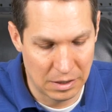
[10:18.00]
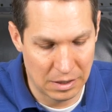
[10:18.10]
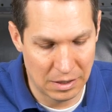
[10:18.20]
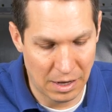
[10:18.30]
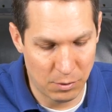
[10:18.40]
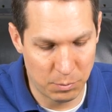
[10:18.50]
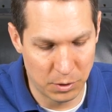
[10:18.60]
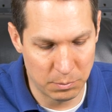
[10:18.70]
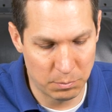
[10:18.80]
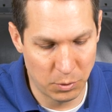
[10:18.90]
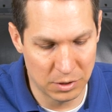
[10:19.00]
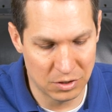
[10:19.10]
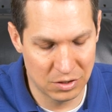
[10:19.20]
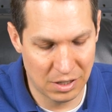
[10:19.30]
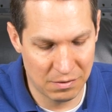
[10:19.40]
and that would put
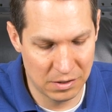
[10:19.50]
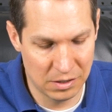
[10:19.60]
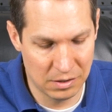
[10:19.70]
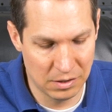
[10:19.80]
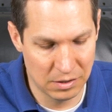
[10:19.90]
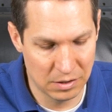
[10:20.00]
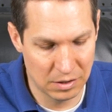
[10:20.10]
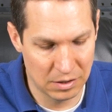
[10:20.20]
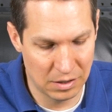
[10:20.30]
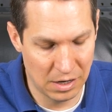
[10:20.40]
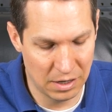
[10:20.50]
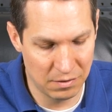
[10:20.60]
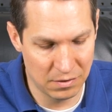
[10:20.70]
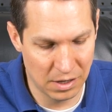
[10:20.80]
0.7, negative